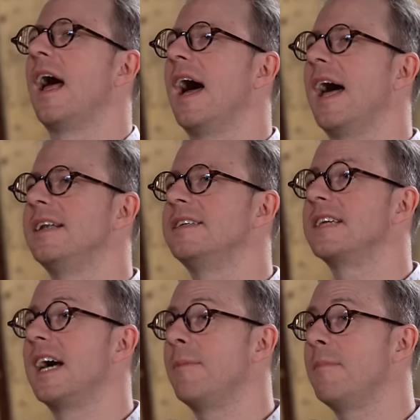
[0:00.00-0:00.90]
And
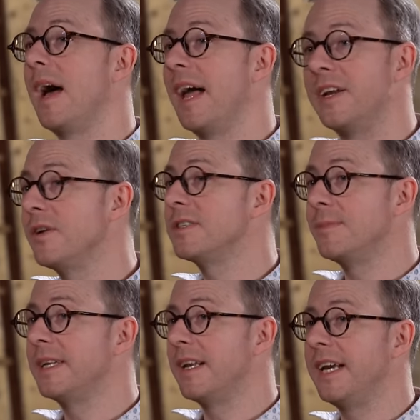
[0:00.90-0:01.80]
he
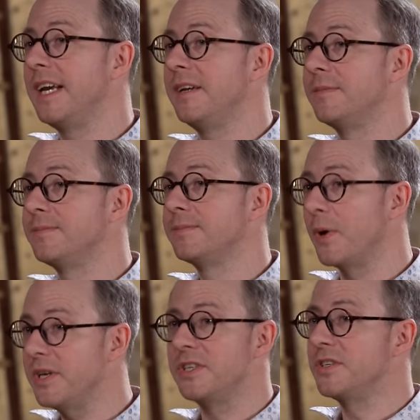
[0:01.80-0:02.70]
ultimately
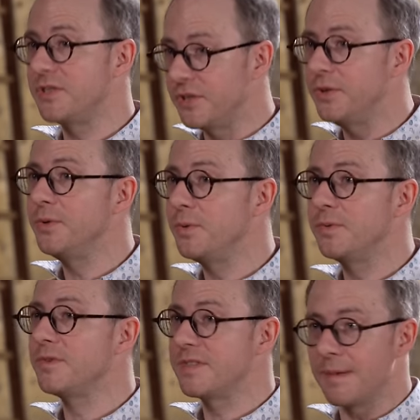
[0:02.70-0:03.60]
pointed to
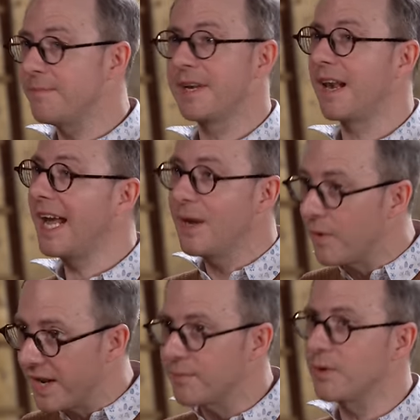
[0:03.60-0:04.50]
something like
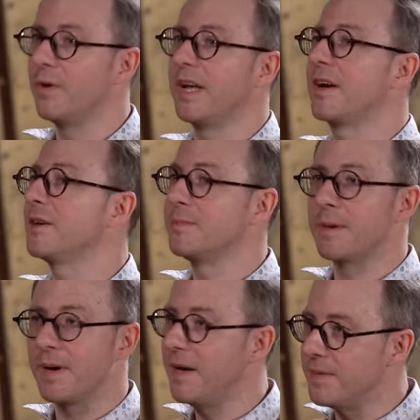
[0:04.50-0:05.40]
what I'm calling
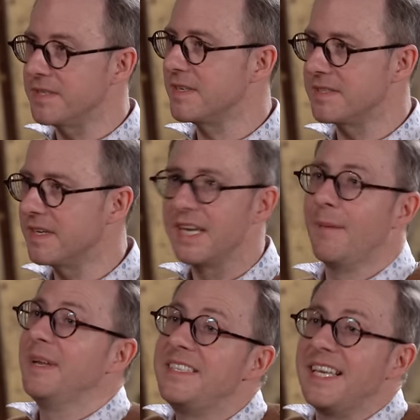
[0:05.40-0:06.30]
cosmic purpose.
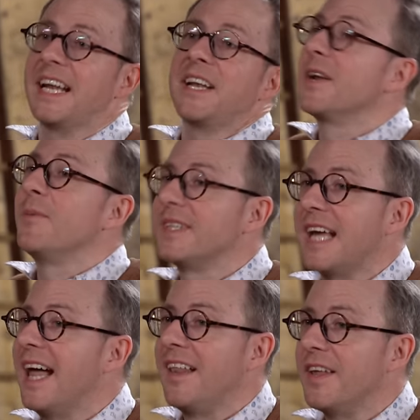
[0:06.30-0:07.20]
He said, I don't know what the
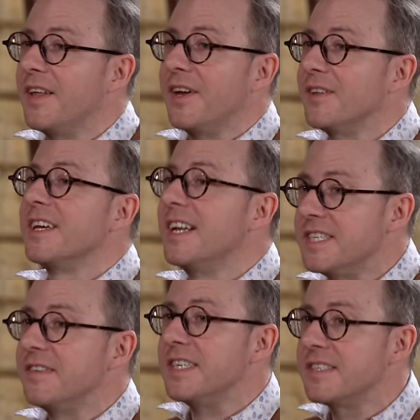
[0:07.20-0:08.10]
hell the
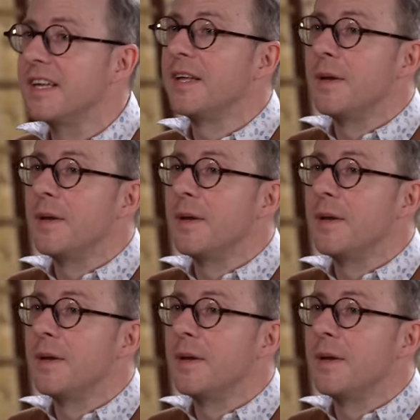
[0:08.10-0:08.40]
alternative is,